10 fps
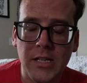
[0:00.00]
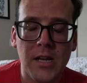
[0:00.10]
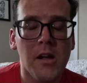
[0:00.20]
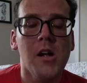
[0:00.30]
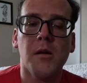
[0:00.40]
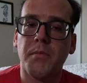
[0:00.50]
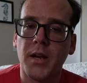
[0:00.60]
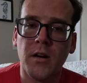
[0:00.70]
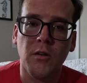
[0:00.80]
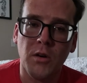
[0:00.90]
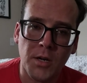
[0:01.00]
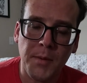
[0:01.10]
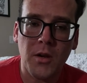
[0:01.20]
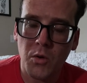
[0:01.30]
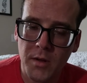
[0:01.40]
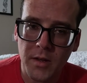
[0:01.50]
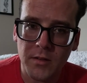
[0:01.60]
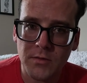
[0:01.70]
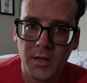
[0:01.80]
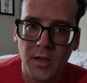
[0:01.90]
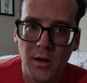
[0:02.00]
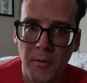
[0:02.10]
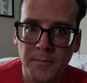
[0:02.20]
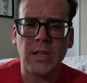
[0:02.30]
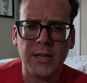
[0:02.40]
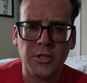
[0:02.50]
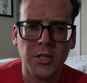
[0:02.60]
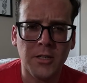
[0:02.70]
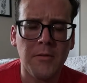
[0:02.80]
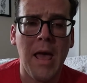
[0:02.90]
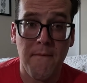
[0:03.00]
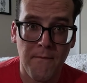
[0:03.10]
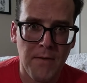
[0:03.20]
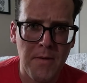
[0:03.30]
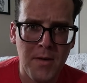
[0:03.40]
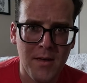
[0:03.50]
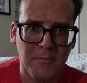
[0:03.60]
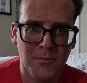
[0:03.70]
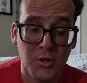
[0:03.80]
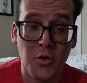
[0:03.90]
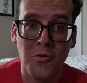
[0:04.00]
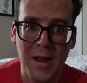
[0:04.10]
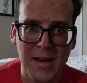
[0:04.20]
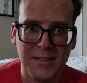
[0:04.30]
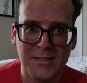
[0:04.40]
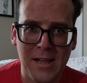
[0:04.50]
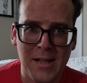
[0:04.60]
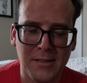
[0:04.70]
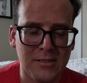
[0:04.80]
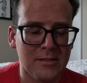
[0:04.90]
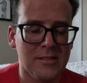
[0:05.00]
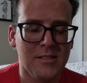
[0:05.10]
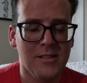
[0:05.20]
league, but I don't want to be annoying in this video. Last year at FIBA, United States,